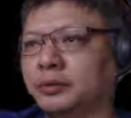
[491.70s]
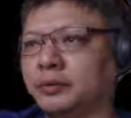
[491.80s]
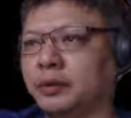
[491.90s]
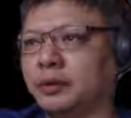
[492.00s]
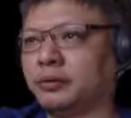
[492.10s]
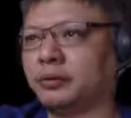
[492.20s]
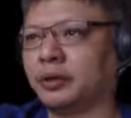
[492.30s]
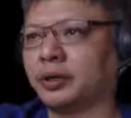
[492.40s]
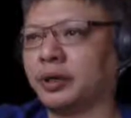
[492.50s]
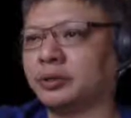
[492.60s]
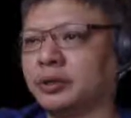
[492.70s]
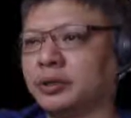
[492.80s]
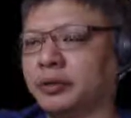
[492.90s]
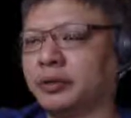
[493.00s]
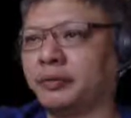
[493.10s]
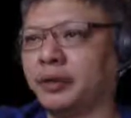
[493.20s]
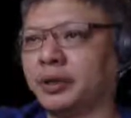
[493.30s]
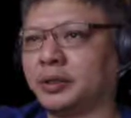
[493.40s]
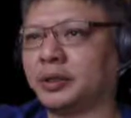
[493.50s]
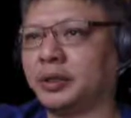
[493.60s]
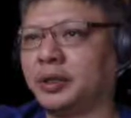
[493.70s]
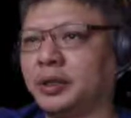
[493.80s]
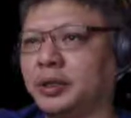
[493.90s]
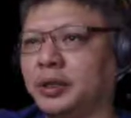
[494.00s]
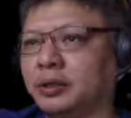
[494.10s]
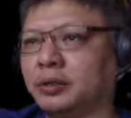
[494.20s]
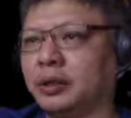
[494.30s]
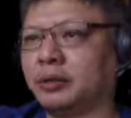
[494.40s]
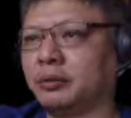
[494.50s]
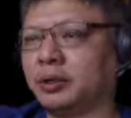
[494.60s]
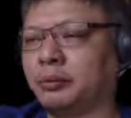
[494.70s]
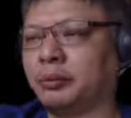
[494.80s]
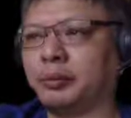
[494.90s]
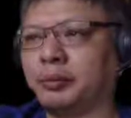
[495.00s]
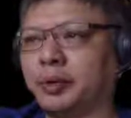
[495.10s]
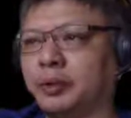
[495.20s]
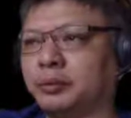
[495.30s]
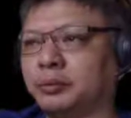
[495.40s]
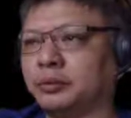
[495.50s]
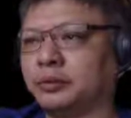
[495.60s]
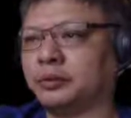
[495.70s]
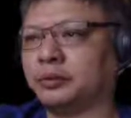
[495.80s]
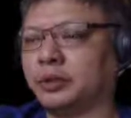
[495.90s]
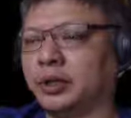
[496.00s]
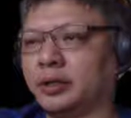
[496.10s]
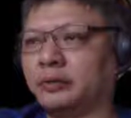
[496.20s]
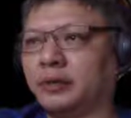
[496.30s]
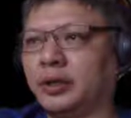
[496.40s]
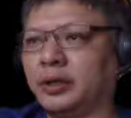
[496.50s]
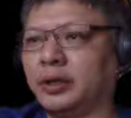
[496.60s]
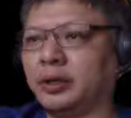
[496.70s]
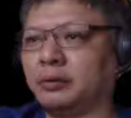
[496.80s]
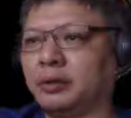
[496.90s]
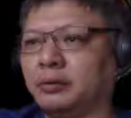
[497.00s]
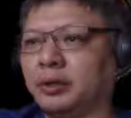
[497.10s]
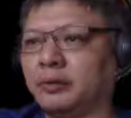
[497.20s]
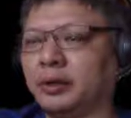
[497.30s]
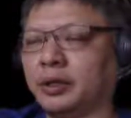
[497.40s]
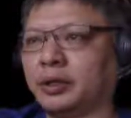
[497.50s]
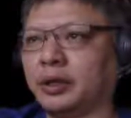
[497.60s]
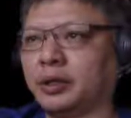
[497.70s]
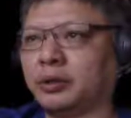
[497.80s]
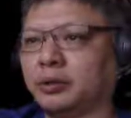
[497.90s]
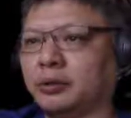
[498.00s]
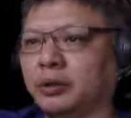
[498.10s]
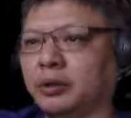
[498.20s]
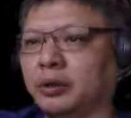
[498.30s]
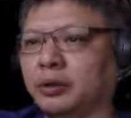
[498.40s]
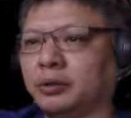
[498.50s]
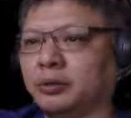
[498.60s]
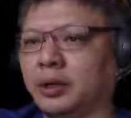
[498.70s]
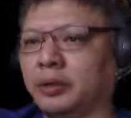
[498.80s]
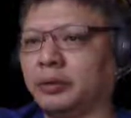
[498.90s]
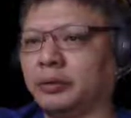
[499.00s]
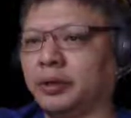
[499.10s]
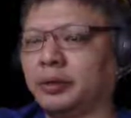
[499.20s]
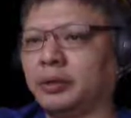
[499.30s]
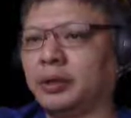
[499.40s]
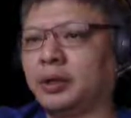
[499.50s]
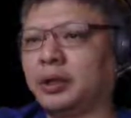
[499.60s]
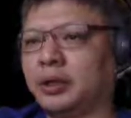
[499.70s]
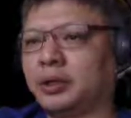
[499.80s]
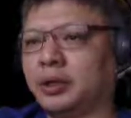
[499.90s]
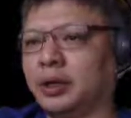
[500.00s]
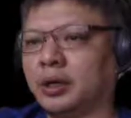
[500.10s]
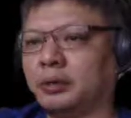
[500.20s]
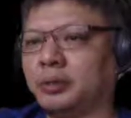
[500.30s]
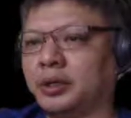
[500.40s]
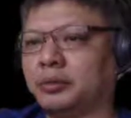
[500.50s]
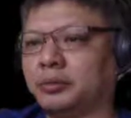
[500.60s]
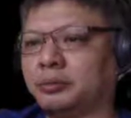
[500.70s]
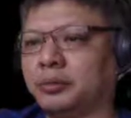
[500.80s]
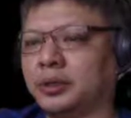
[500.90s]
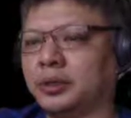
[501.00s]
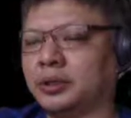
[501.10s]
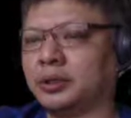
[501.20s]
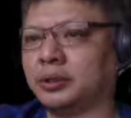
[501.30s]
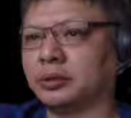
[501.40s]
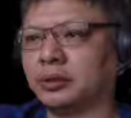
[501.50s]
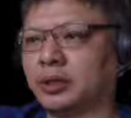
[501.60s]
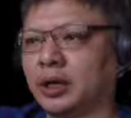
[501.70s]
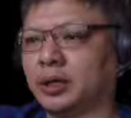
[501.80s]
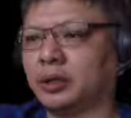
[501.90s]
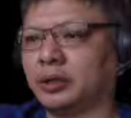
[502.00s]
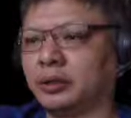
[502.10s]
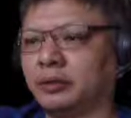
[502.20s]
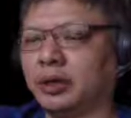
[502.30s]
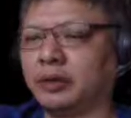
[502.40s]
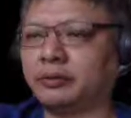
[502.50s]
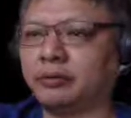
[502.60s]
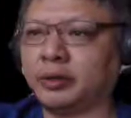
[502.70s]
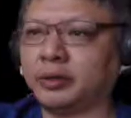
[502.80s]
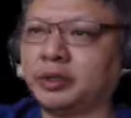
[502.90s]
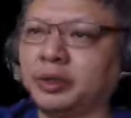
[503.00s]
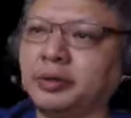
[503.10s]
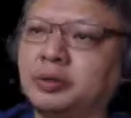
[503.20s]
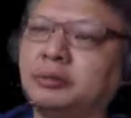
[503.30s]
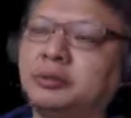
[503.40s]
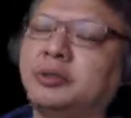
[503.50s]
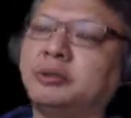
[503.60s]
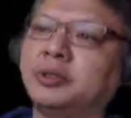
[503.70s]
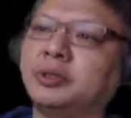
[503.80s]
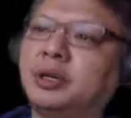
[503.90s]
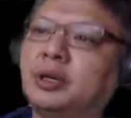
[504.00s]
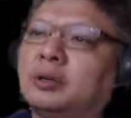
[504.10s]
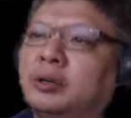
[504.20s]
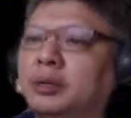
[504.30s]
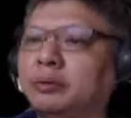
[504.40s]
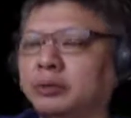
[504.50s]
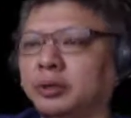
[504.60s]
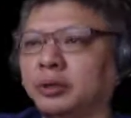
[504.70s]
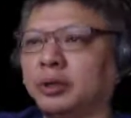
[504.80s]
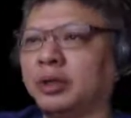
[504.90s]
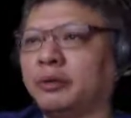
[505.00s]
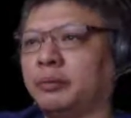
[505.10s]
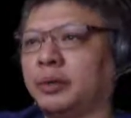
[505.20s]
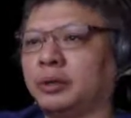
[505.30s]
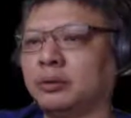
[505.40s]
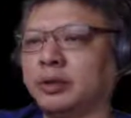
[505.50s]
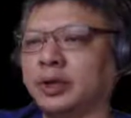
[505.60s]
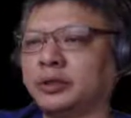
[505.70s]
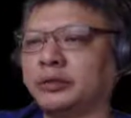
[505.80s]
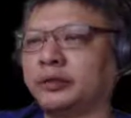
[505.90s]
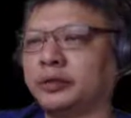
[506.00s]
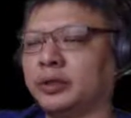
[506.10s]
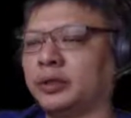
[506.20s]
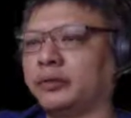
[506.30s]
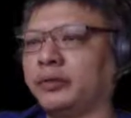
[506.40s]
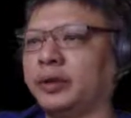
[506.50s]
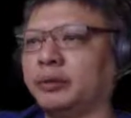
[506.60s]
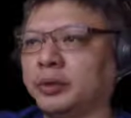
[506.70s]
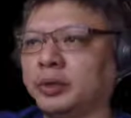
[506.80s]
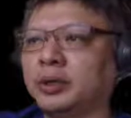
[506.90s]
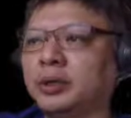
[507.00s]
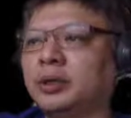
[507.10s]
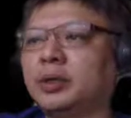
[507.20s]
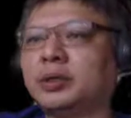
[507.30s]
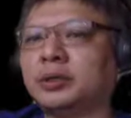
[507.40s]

plus 4 for a counter sacrifice. Now the chariot will now be prepared to move to the other flank, and red would have an attack going on, while the red piece would be still stuck. The red chariot would still be stuck and would not have many good lines for further development.